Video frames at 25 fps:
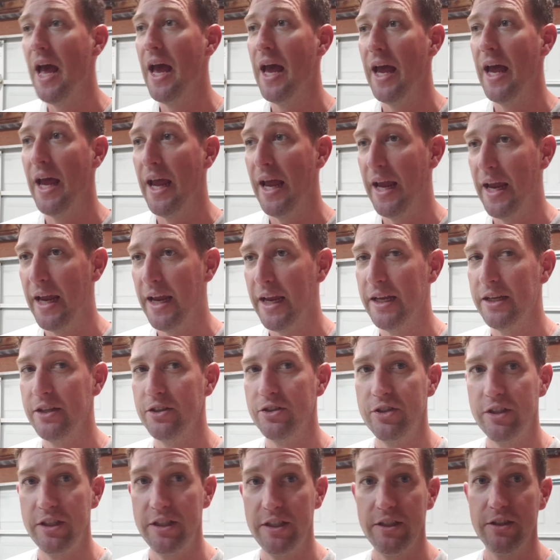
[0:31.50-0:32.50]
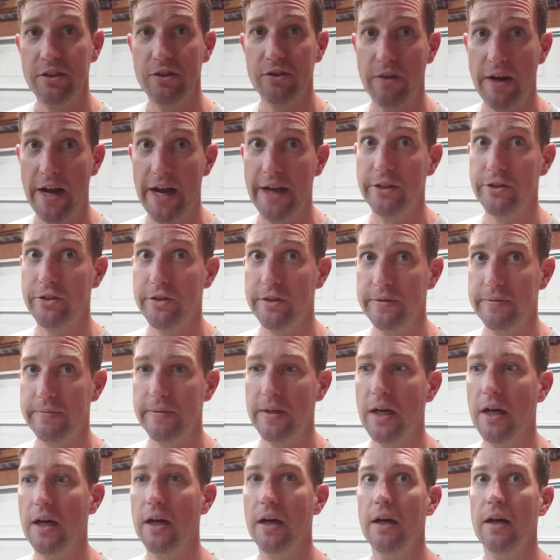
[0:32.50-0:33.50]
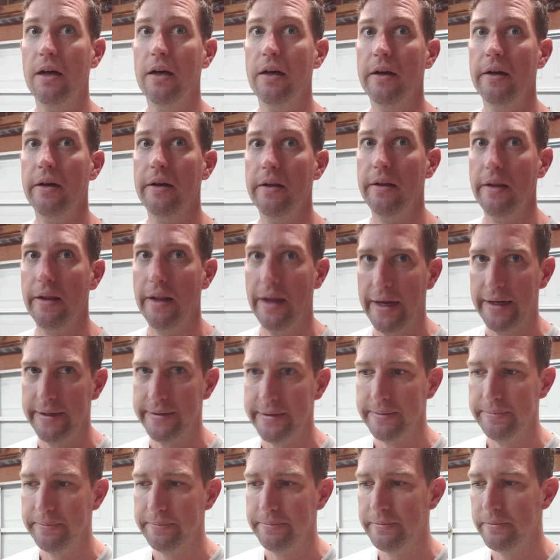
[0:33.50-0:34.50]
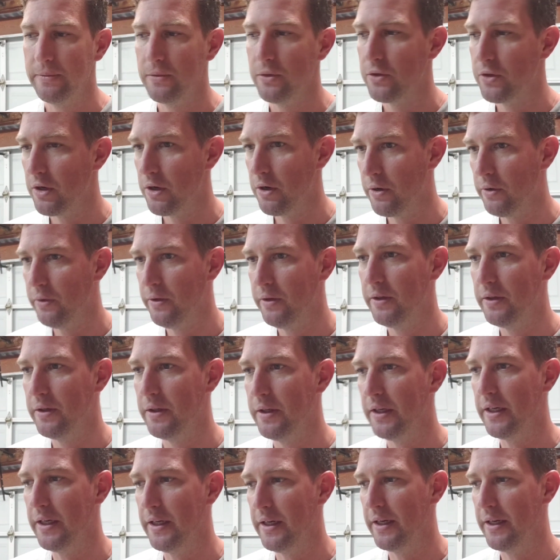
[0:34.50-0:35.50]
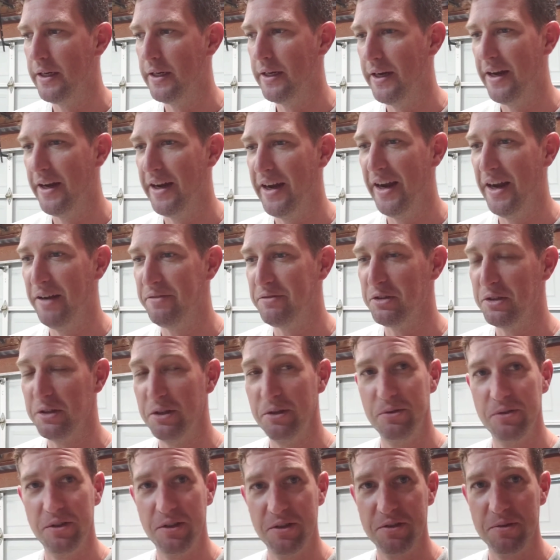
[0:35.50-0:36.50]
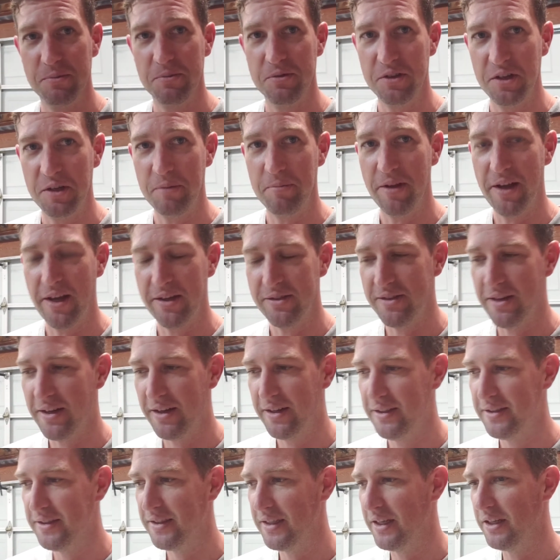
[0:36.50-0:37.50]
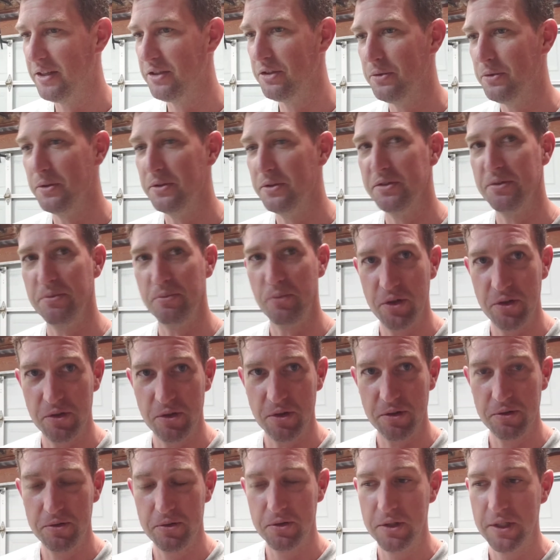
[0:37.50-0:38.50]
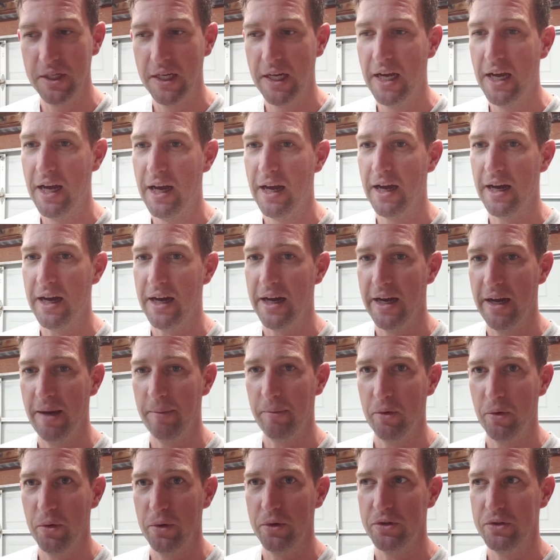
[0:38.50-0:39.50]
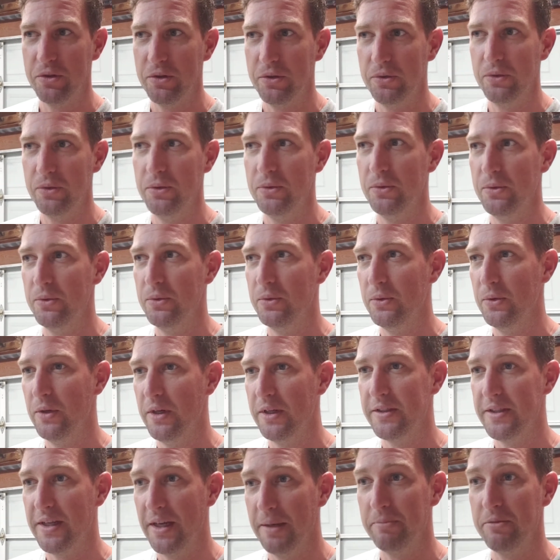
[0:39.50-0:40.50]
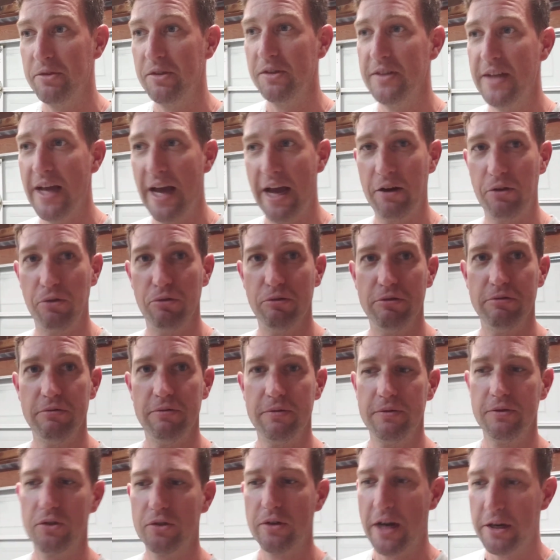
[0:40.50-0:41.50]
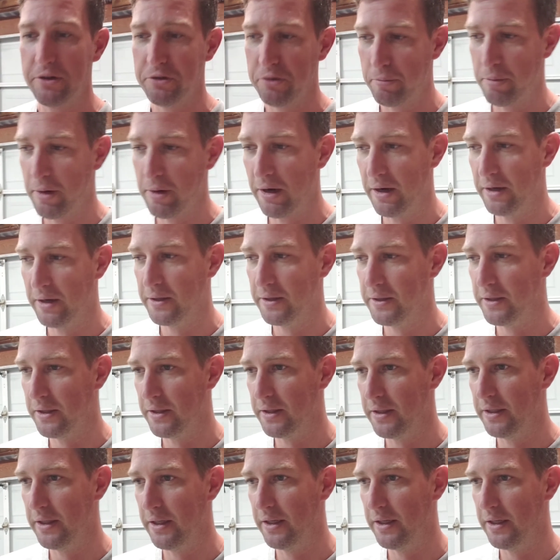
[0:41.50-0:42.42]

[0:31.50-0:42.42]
and she scratched a lot. So after losing some sleep last night and doing some research, I'm going to attempt to tackle scratch repair on